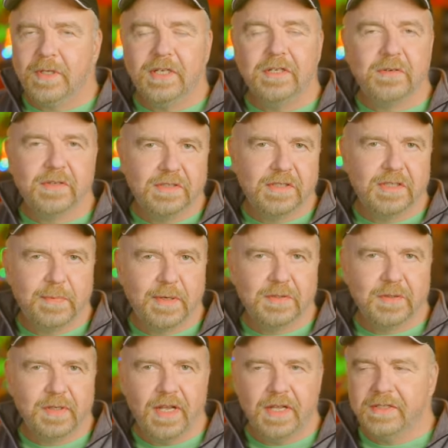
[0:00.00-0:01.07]
interesting
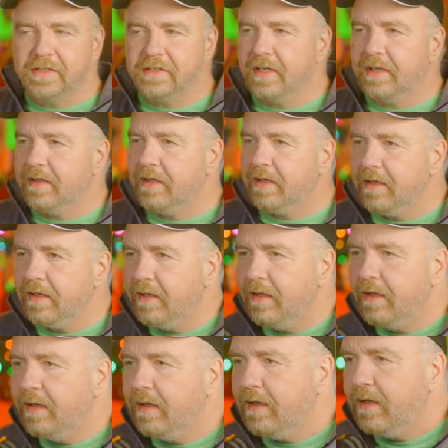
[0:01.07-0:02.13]
special cases, I think.
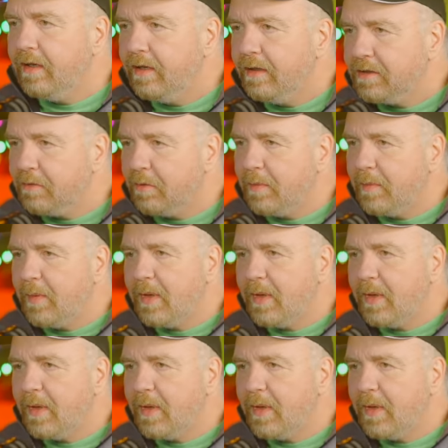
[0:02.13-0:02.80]
So when